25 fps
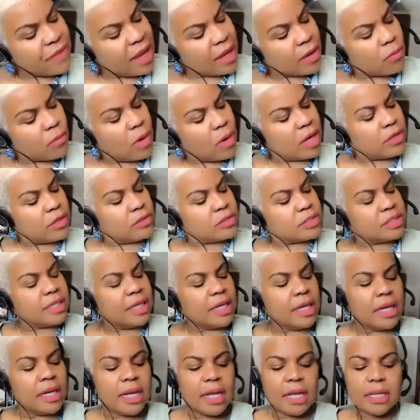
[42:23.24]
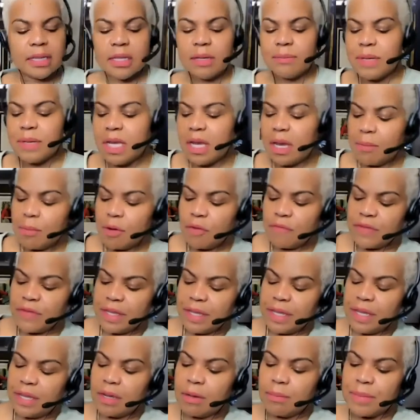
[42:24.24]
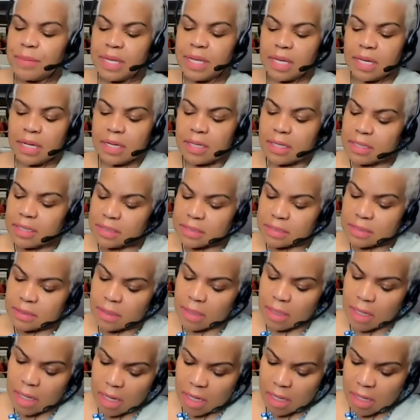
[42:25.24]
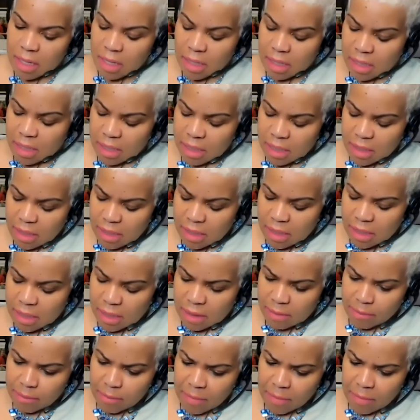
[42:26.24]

fact, while you're saying that, let me come over here because uh,